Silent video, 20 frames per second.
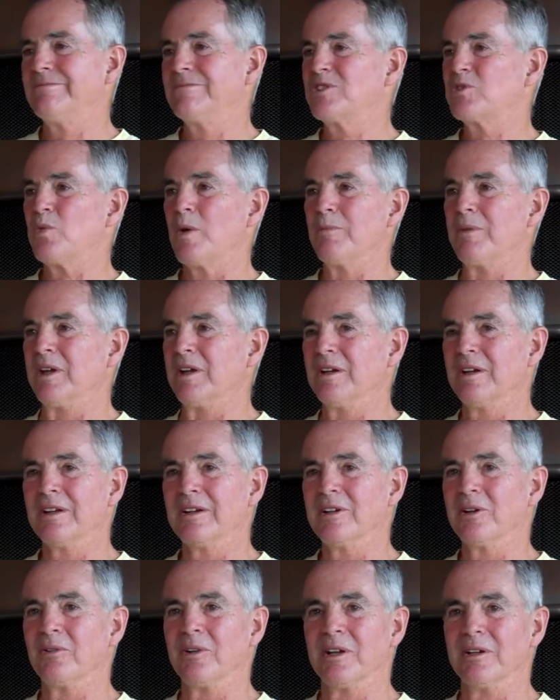swimming,
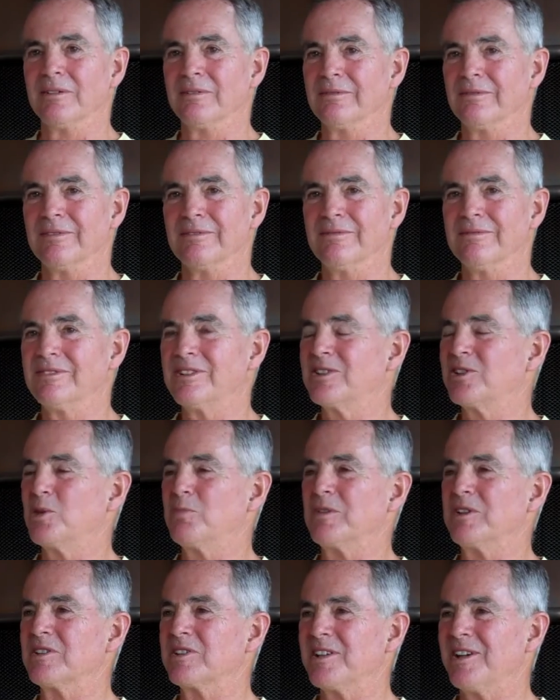canoeing,
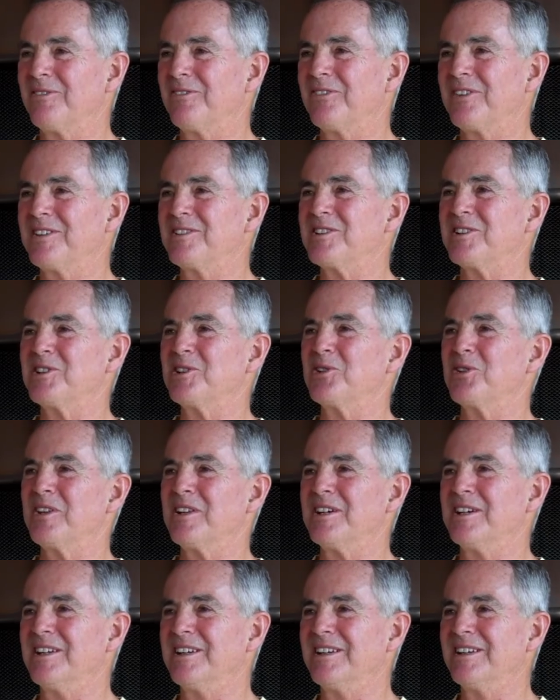stupid stuff that you do
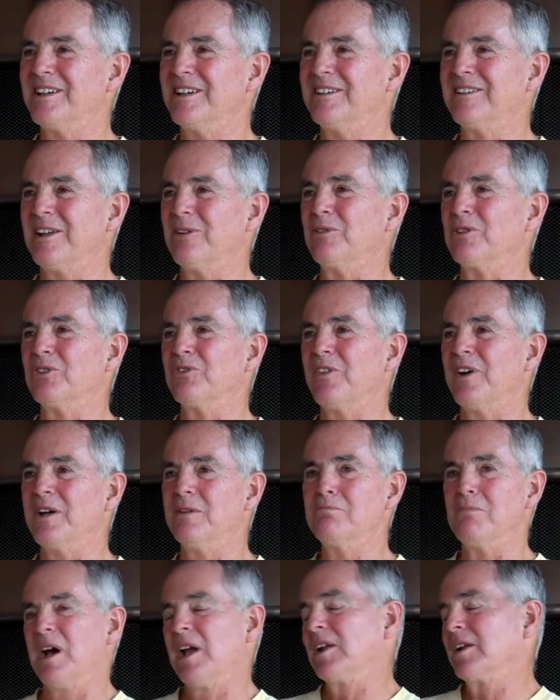then, you know, that was fun.
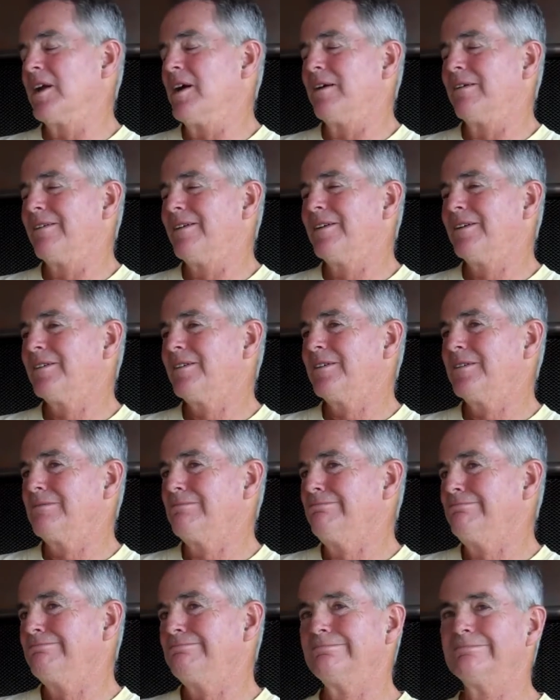Model yacht racing,
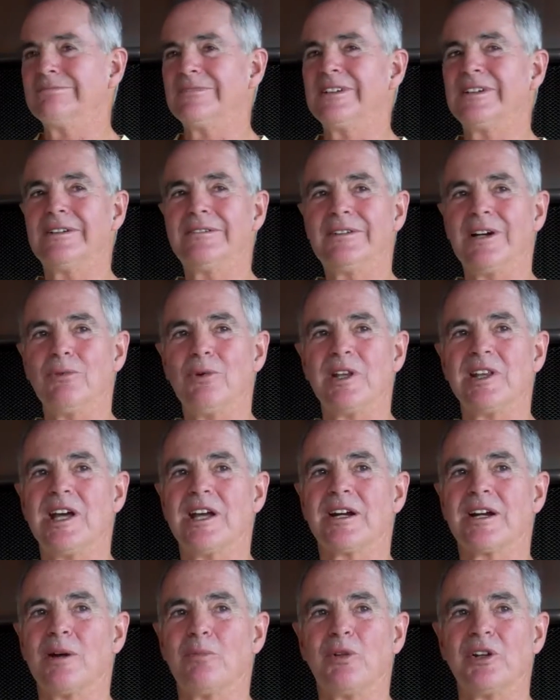yeah, I won
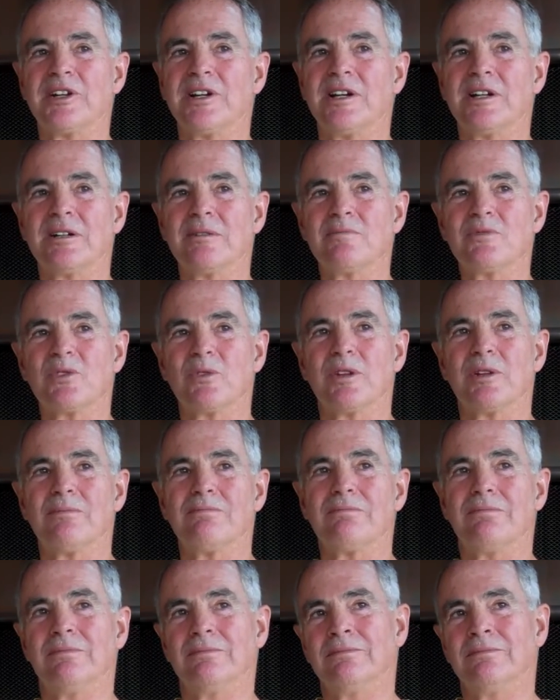that a couple times with a